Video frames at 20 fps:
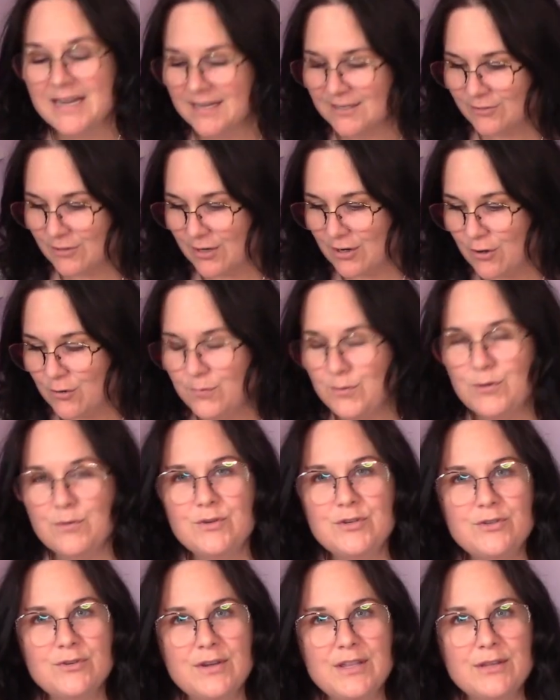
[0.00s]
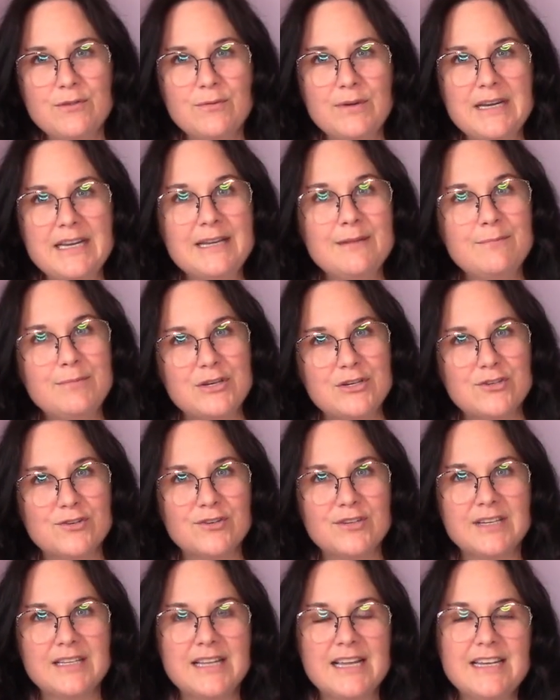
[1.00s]
So I hope you enjoyed the reading. Be
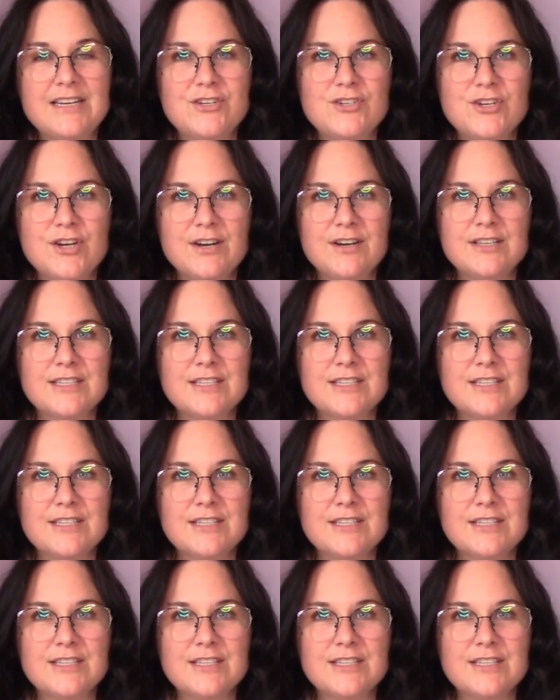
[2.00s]
sure to like, share,